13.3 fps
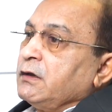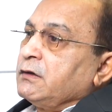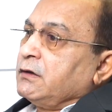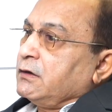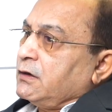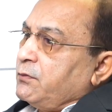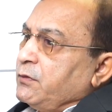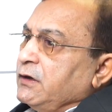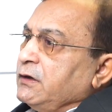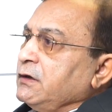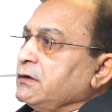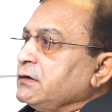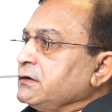There are
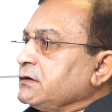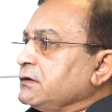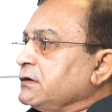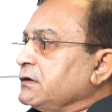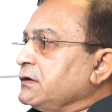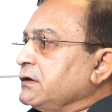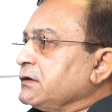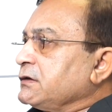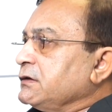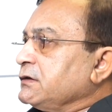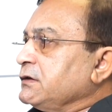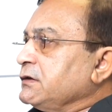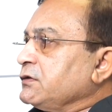many such other
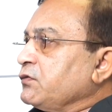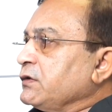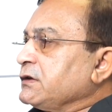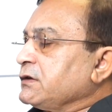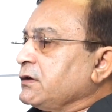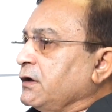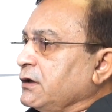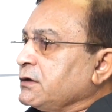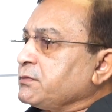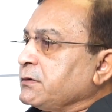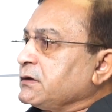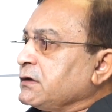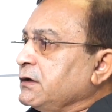diseases which
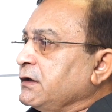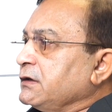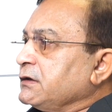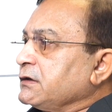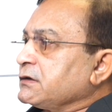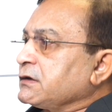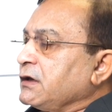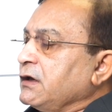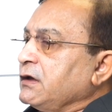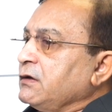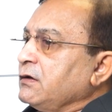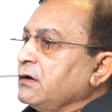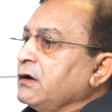especially in the
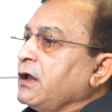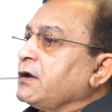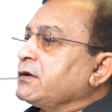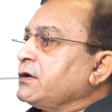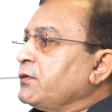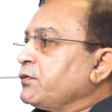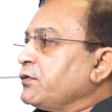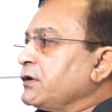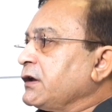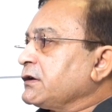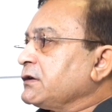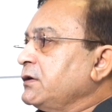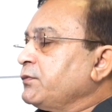skin, like say for
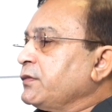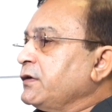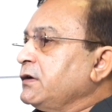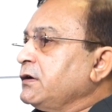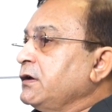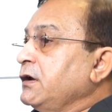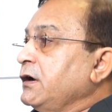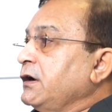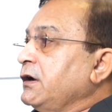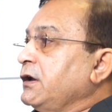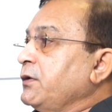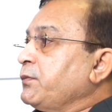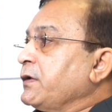example
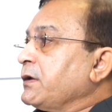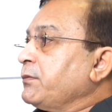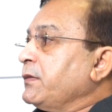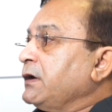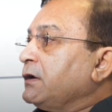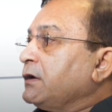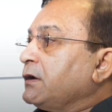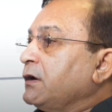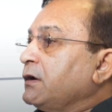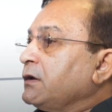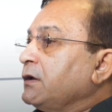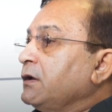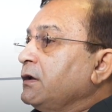depigmented